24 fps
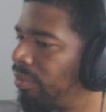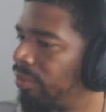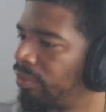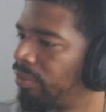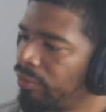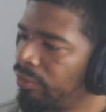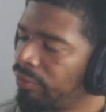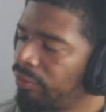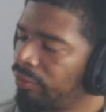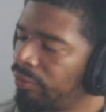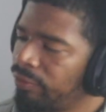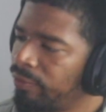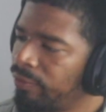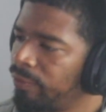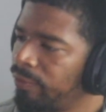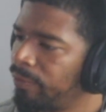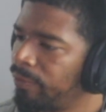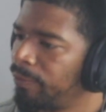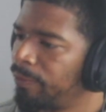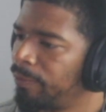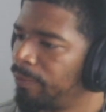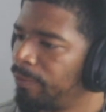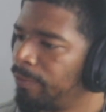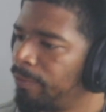empty of
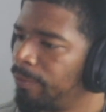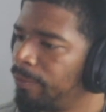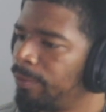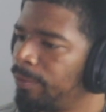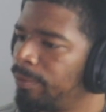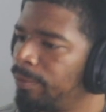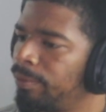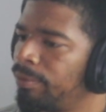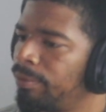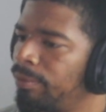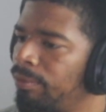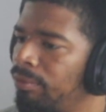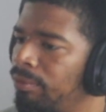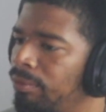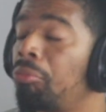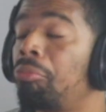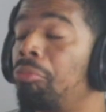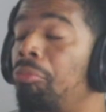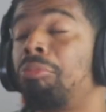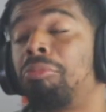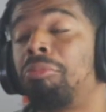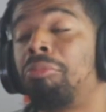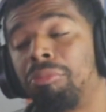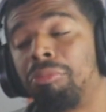people, but
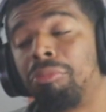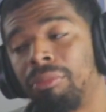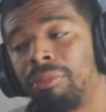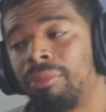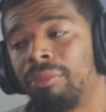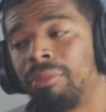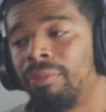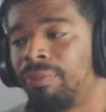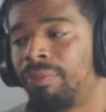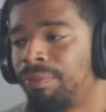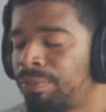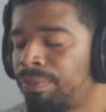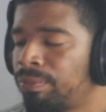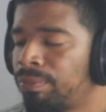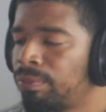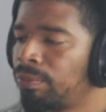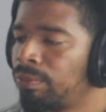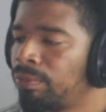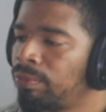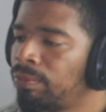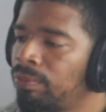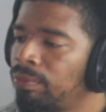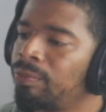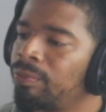it's not the number of
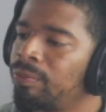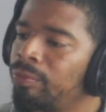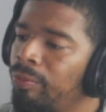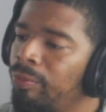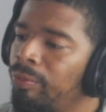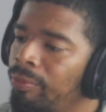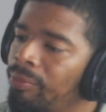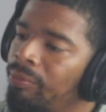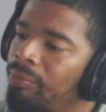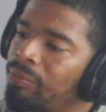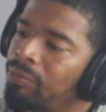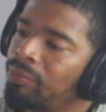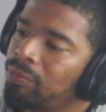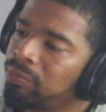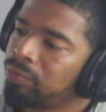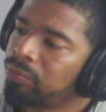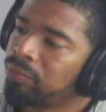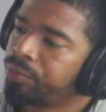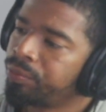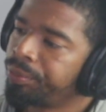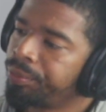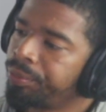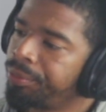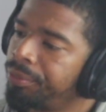people that makes it
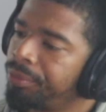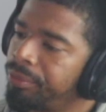important.